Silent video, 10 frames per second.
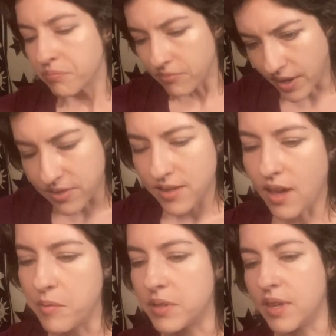that I think
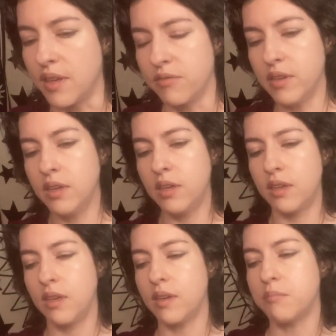I would give.
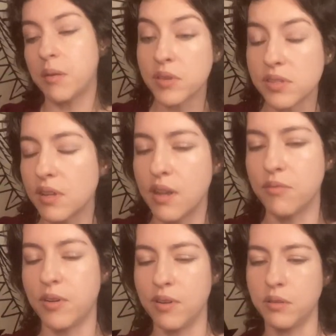And maybe it's not a
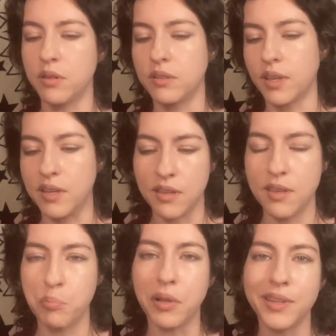very good,
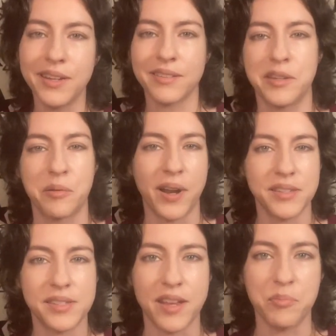politically
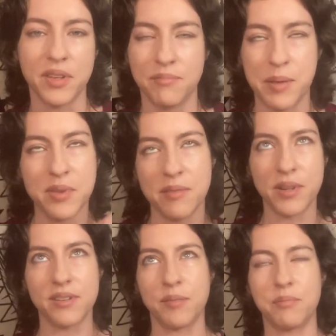correct statement. Maybe it
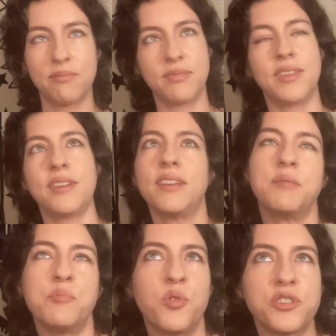would end up getting
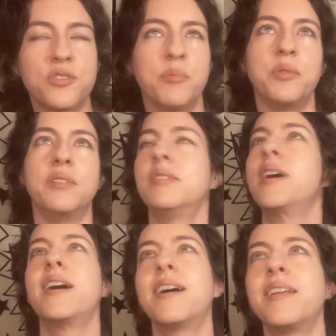him in more trouble.
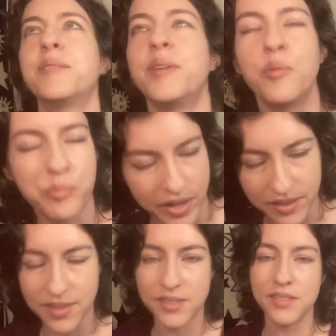I don't know.
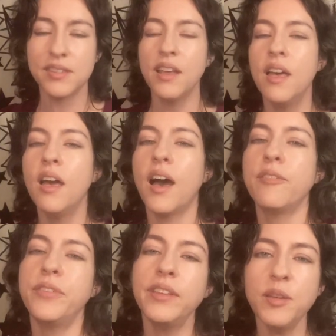But I
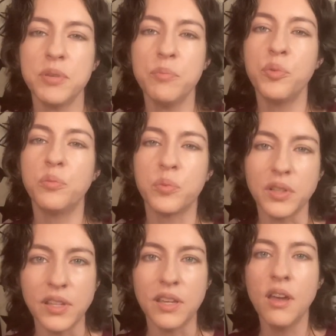feel like people
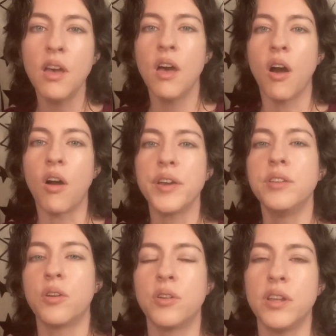really are
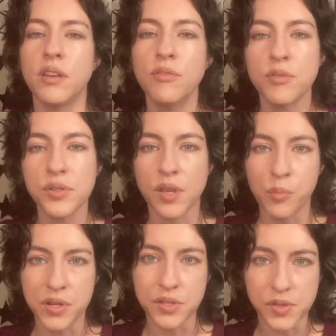yearning for
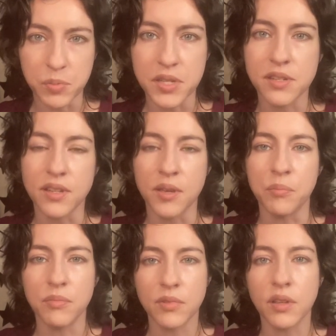someone to speak to
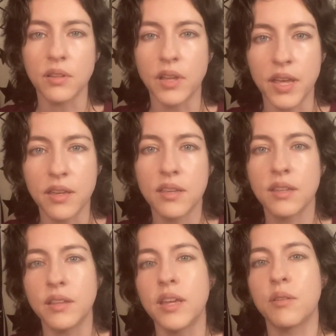them like
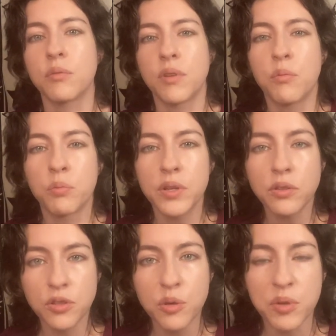a real
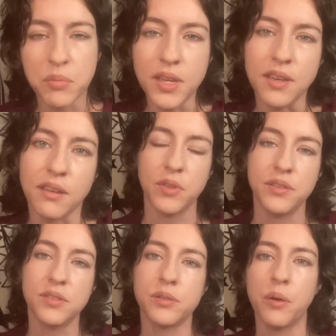human being.
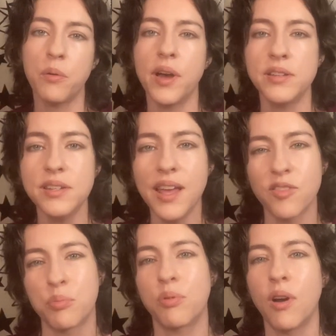And so I didn't
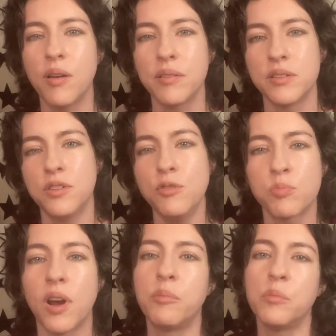have a
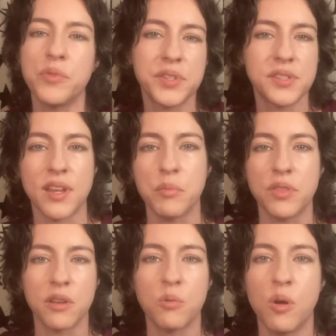huge problem with the
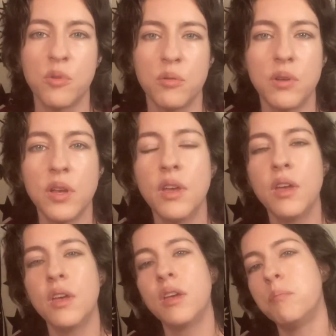statement that Cuomo
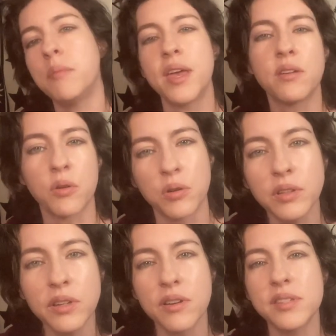made
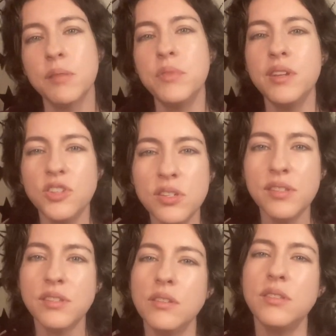earlier, except that it just
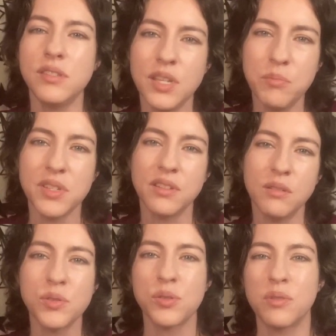still seemed a
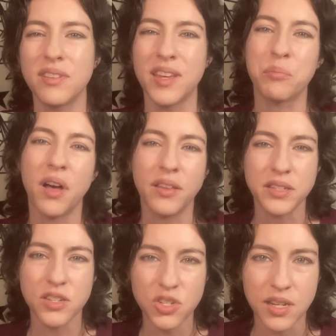little sort of
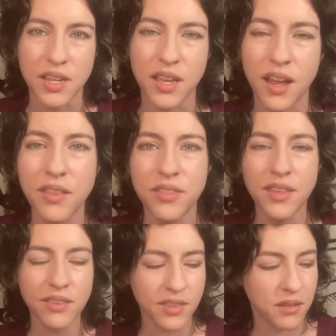politician-y. And I
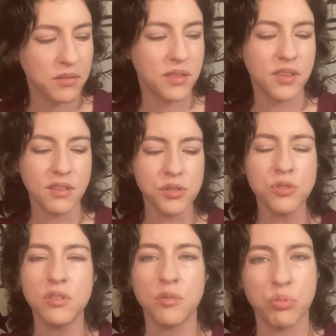think that things are
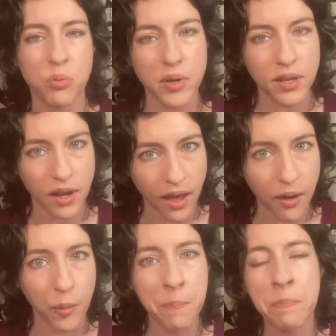to the point now,